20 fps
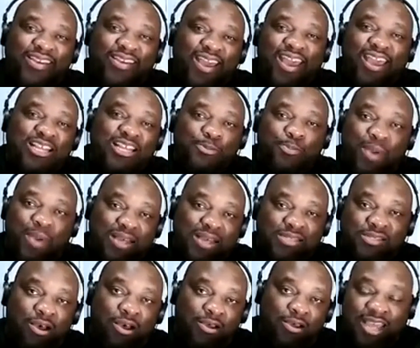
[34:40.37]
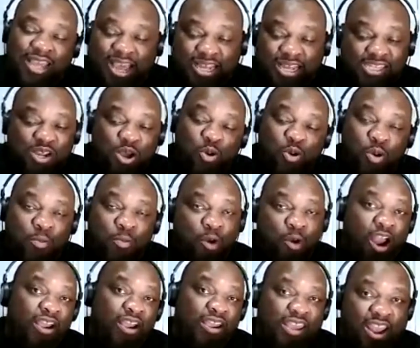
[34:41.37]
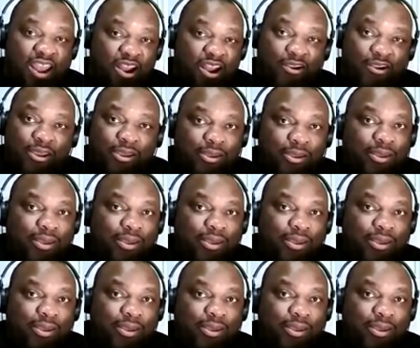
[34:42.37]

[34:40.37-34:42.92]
his best song. Like, yeah, song with Mariah Carey.